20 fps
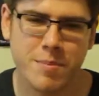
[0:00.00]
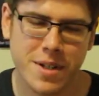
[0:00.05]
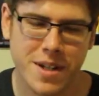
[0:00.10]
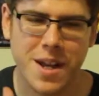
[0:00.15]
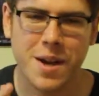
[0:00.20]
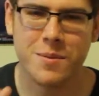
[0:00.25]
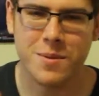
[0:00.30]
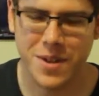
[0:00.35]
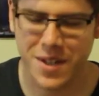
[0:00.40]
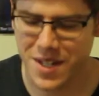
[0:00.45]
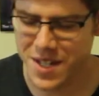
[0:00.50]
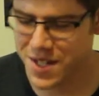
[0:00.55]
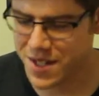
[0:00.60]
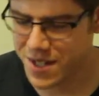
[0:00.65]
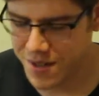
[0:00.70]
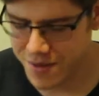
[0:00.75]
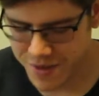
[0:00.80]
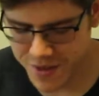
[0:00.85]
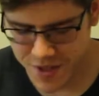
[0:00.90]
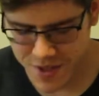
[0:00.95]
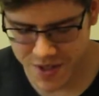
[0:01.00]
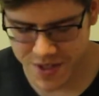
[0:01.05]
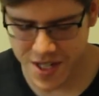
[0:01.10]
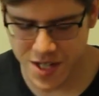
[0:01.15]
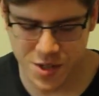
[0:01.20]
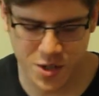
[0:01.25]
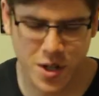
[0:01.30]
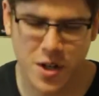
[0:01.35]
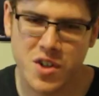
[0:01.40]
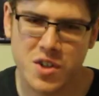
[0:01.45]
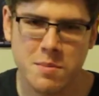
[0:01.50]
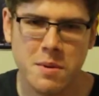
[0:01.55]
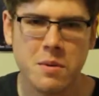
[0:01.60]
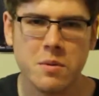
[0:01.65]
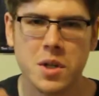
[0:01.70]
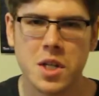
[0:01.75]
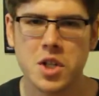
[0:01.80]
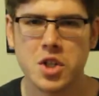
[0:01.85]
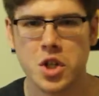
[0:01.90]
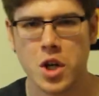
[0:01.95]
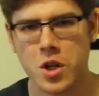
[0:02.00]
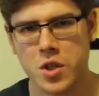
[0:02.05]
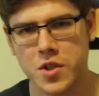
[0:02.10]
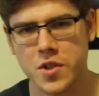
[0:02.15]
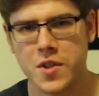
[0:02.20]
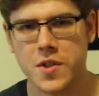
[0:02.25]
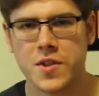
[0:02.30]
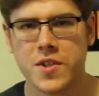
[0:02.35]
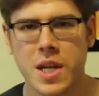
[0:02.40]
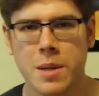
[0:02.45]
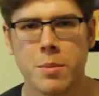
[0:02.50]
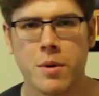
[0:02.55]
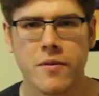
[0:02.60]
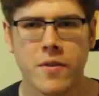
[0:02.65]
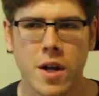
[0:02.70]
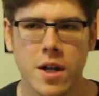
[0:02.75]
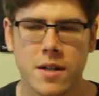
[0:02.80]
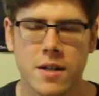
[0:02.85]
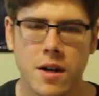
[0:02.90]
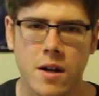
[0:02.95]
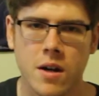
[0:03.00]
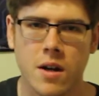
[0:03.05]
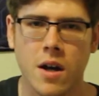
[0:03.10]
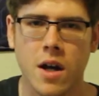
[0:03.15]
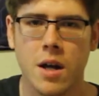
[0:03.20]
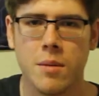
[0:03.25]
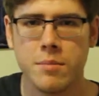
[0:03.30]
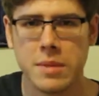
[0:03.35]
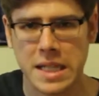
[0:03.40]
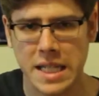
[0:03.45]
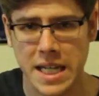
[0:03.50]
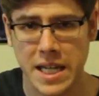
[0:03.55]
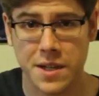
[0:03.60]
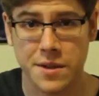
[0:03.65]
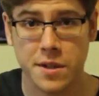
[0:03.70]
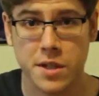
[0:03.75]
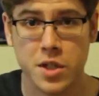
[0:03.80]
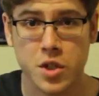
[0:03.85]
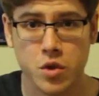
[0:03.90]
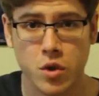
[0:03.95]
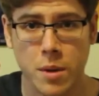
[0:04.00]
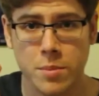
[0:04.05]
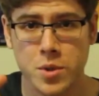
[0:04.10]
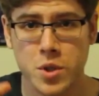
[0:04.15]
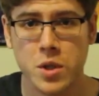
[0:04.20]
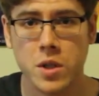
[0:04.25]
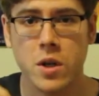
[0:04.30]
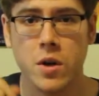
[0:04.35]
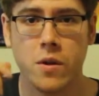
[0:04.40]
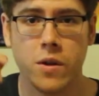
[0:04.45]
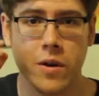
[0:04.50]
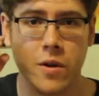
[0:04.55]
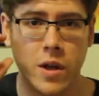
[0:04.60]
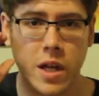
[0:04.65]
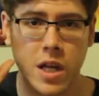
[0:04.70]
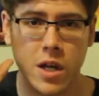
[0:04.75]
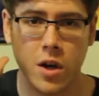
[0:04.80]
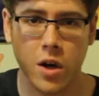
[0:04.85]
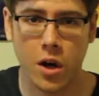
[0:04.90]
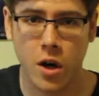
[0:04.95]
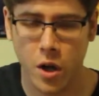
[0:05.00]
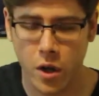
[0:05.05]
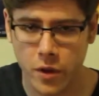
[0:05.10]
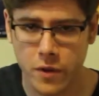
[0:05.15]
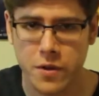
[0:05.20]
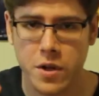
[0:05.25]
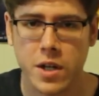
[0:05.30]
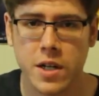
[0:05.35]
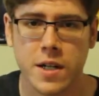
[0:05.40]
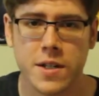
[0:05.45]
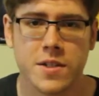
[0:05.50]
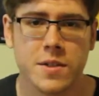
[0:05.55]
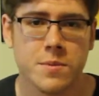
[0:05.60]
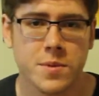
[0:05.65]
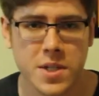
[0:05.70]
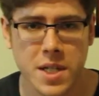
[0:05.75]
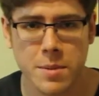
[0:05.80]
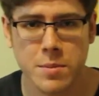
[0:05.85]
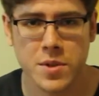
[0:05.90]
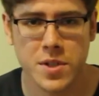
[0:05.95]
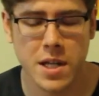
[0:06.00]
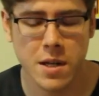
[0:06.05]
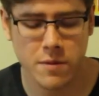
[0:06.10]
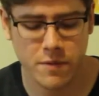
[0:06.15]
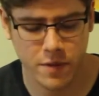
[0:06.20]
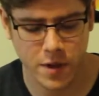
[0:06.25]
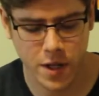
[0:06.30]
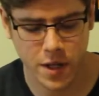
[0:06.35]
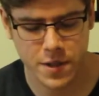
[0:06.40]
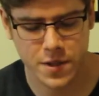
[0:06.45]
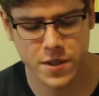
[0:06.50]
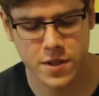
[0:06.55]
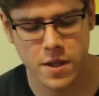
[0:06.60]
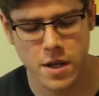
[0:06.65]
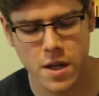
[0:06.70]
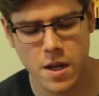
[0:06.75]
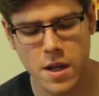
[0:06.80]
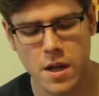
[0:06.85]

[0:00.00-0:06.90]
not really, you know. Just he charged me what he charges at saberfont.com. Link in the description. Go there to get all your custom Saber sound fonts.